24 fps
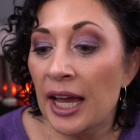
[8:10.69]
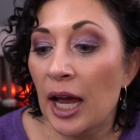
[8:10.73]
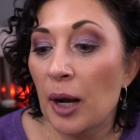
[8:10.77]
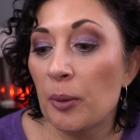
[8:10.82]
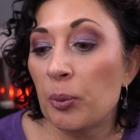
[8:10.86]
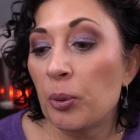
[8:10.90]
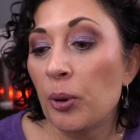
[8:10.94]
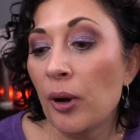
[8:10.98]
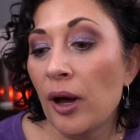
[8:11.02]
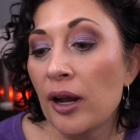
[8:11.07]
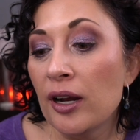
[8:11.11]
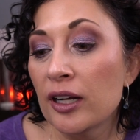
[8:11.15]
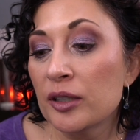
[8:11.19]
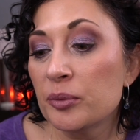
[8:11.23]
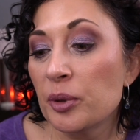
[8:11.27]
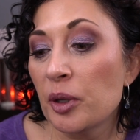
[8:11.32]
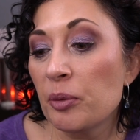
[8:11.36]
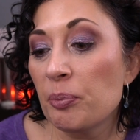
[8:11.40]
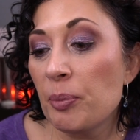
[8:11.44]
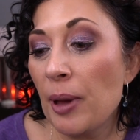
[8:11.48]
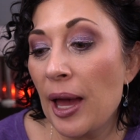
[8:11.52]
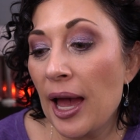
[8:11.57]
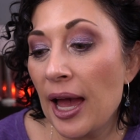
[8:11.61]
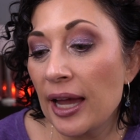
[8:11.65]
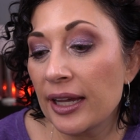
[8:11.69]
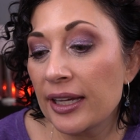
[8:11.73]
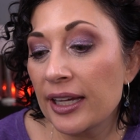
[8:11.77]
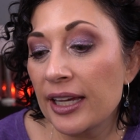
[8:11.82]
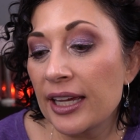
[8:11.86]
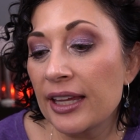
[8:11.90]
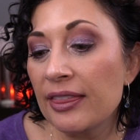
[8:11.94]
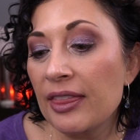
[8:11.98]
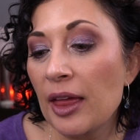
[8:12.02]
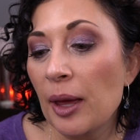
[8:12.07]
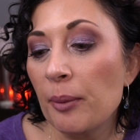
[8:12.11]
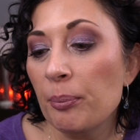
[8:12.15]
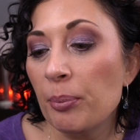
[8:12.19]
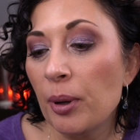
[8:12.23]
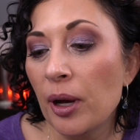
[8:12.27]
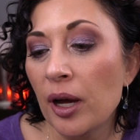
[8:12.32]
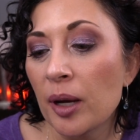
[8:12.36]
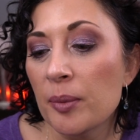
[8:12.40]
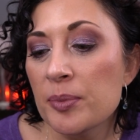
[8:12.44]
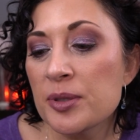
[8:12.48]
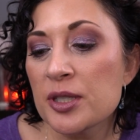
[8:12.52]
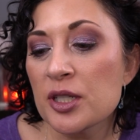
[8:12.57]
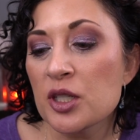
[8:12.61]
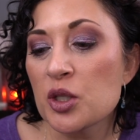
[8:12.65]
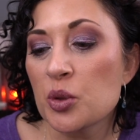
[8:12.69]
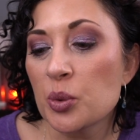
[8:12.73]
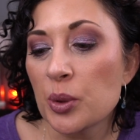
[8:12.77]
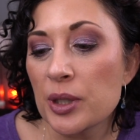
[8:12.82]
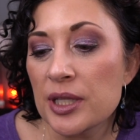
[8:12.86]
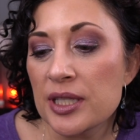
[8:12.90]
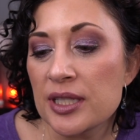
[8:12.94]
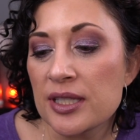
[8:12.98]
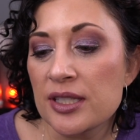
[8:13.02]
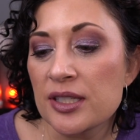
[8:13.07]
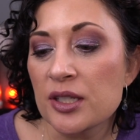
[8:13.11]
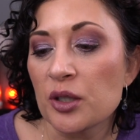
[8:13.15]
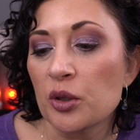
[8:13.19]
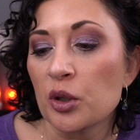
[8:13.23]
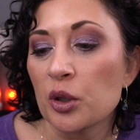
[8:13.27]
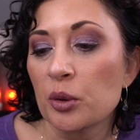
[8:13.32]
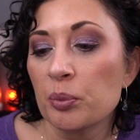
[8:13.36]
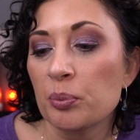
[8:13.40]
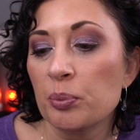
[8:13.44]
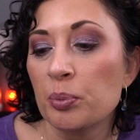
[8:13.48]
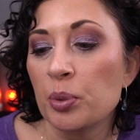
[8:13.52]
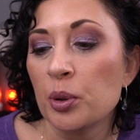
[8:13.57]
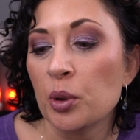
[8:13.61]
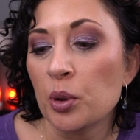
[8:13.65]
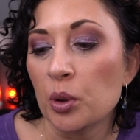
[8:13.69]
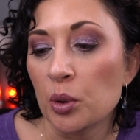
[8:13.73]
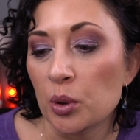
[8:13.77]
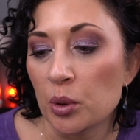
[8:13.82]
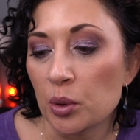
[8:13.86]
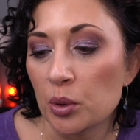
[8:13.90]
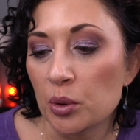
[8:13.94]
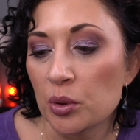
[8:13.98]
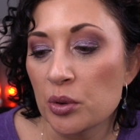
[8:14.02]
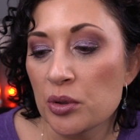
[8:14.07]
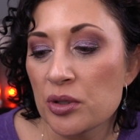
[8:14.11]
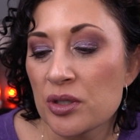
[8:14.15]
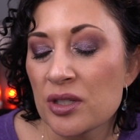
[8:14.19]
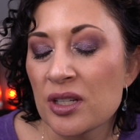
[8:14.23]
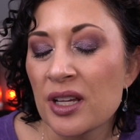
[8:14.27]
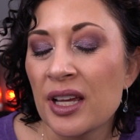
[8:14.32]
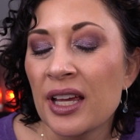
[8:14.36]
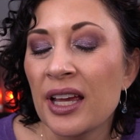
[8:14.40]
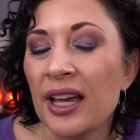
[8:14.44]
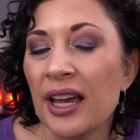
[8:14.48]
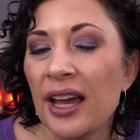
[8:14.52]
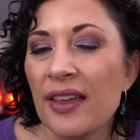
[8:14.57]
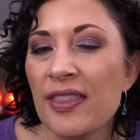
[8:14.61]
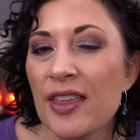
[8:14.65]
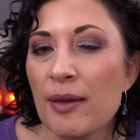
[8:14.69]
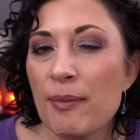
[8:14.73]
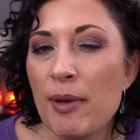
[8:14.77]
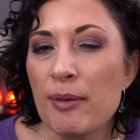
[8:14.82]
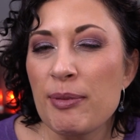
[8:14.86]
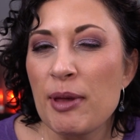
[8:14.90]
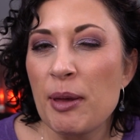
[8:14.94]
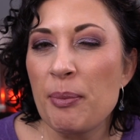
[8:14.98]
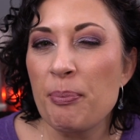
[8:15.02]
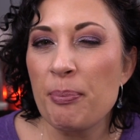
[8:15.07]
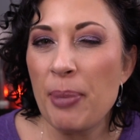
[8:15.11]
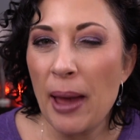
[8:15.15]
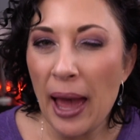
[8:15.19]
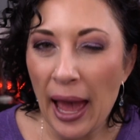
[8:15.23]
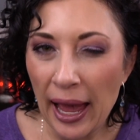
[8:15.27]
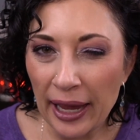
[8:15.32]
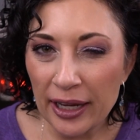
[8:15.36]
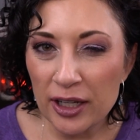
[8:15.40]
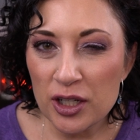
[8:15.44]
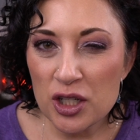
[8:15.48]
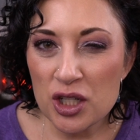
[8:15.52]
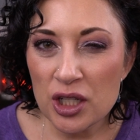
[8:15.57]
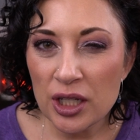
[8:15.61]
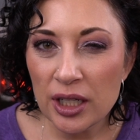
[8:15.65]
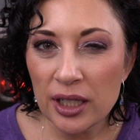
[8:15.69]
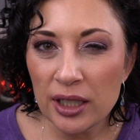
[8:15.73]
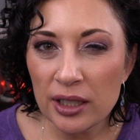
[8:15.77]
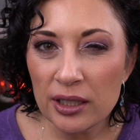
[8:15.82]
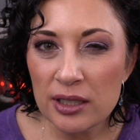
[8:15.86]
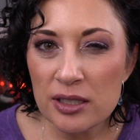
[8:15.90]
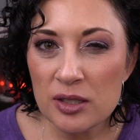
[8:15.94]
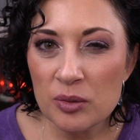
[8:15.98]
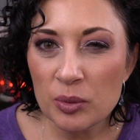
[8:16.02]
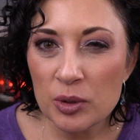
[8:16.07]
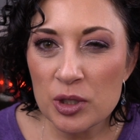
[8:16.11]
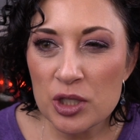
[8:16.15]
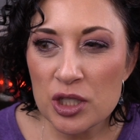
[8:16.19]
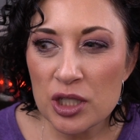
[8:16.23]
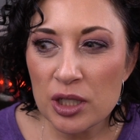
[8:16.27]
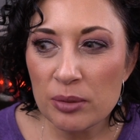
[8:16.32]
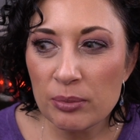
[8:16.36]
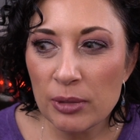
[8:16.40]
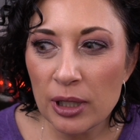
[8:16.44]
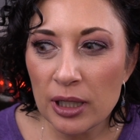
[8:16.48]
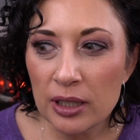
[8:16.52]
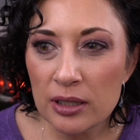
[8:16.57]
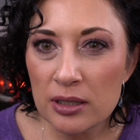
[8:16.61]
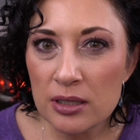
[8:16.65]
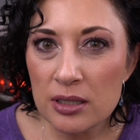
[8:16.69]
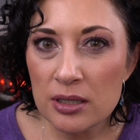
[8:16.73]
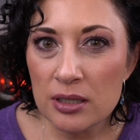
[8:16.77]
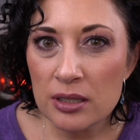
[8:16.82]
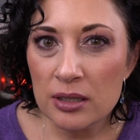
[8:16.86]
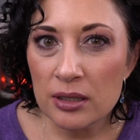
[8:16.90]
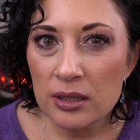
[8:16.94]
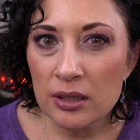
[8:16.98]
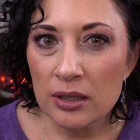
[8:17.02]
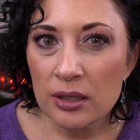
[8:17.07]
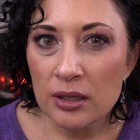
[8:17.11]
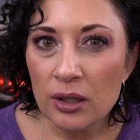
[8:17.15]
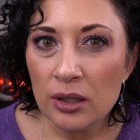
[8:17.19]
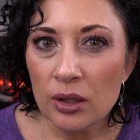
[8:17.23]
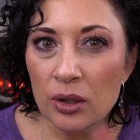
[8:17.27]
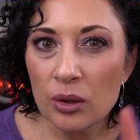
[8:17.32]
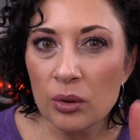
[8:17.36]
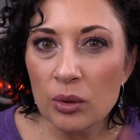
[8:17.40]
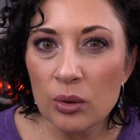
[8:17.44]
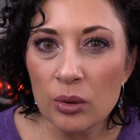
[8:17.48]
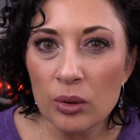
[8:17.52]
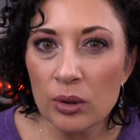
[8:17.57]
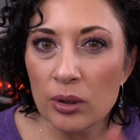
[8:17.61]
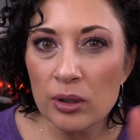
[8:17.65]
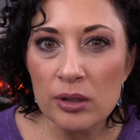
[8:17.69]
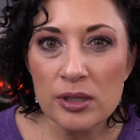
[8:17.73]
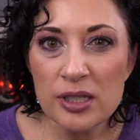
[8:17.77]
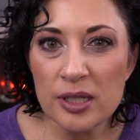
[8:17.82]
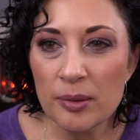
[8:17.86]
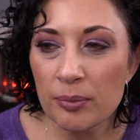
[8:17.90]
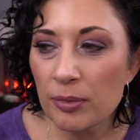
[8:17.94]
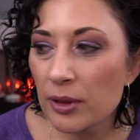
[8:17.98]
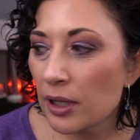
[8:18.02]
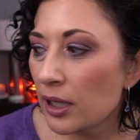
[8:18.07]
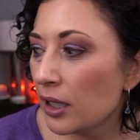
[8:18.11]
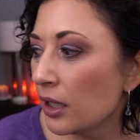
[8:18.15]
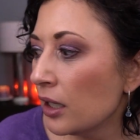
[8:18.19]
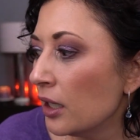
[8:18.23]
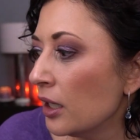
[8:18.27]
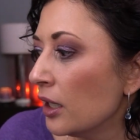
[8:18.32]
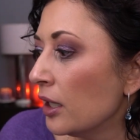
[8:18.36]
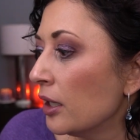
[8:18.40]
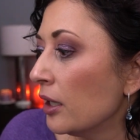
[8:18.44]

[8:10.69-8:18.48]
A product with packing that pumps, twists, or pulls. And that maybe packaging is what she meant or something.